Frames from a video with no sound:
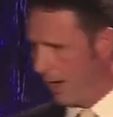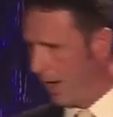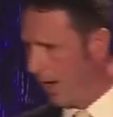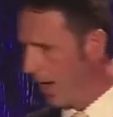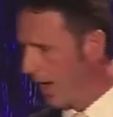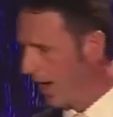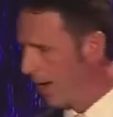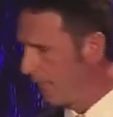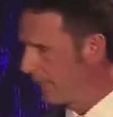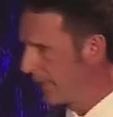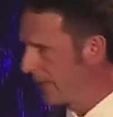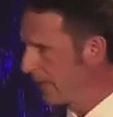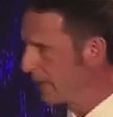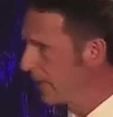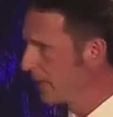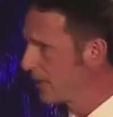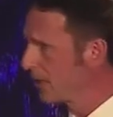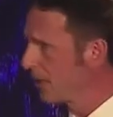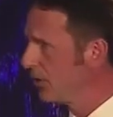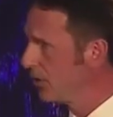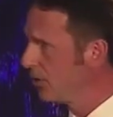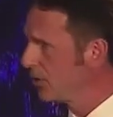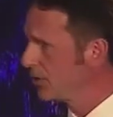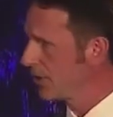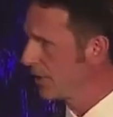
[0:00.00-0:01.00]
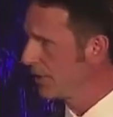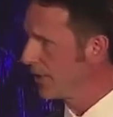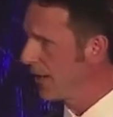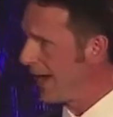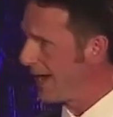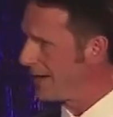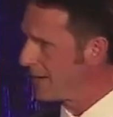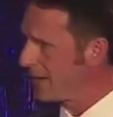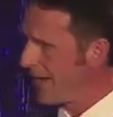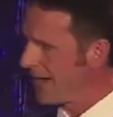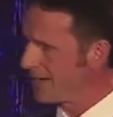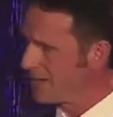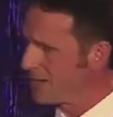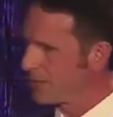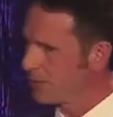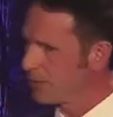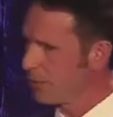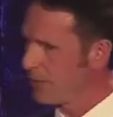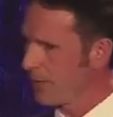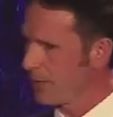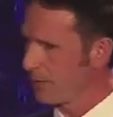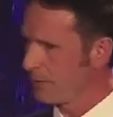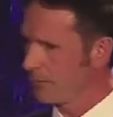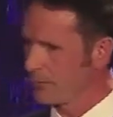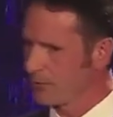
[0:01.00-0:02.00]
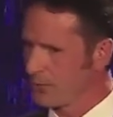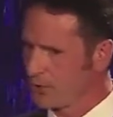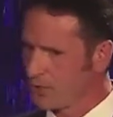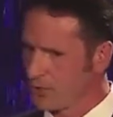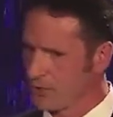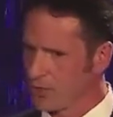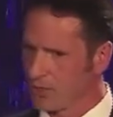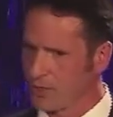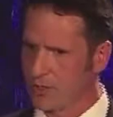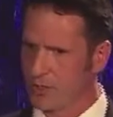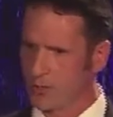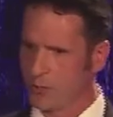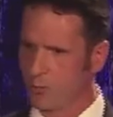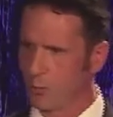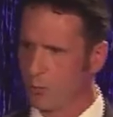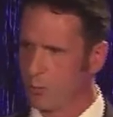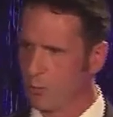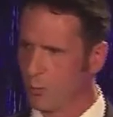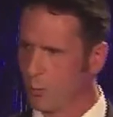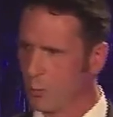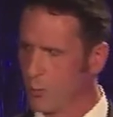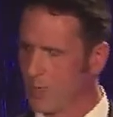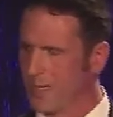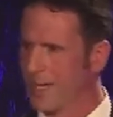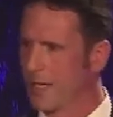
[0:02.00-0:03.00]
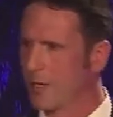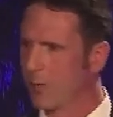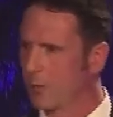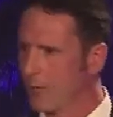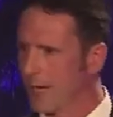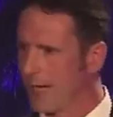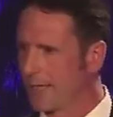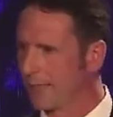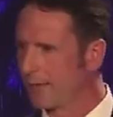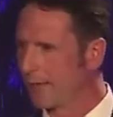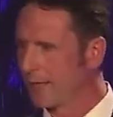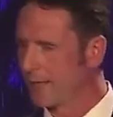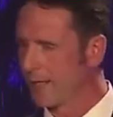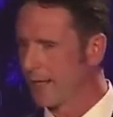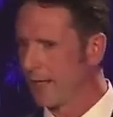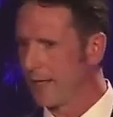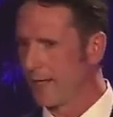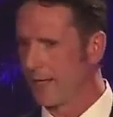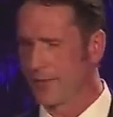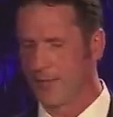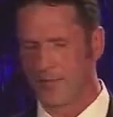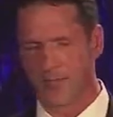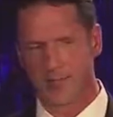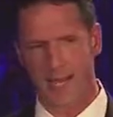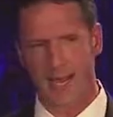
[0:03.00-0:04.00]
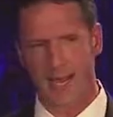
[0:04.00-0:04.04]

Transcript: Um, in conclusion, I, I just want to just reiterate uh, this